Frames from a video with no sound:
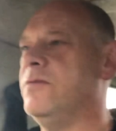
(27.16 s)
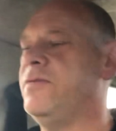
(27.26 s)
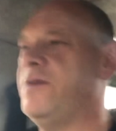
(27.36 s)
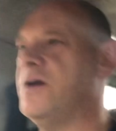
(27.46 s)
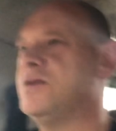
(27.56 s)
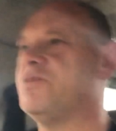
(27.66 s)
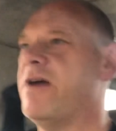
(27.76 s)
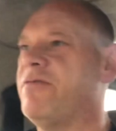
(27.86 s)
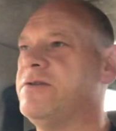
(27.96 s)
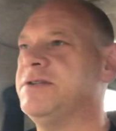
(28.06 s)
first
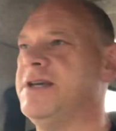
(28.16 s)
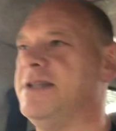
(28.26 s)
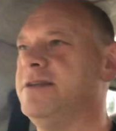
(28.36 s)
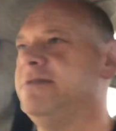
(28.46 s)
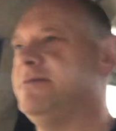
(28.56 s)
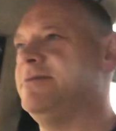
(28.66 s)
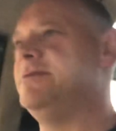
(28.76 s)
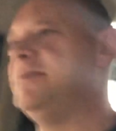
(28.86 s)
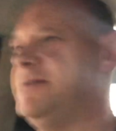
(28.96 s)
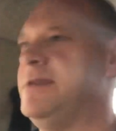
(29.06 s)
referencing
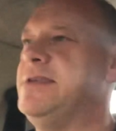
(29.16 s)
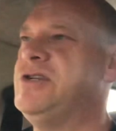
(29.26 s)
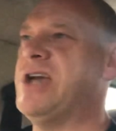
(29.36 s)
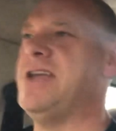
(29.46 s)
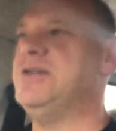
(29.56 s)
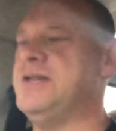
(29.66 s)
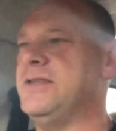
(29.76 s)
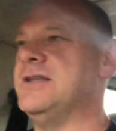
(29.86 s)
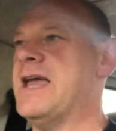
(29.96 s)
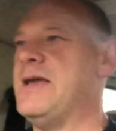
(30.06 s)
changing
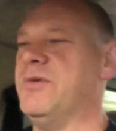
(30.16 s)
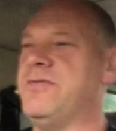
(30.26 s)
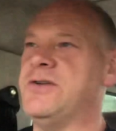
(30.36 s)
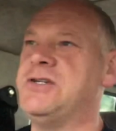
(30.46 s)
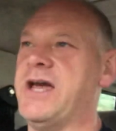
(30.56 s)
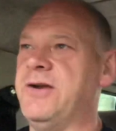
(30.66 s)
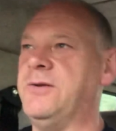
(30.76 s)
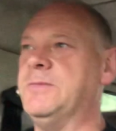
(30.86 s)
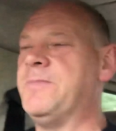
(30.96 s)
the name of the channel.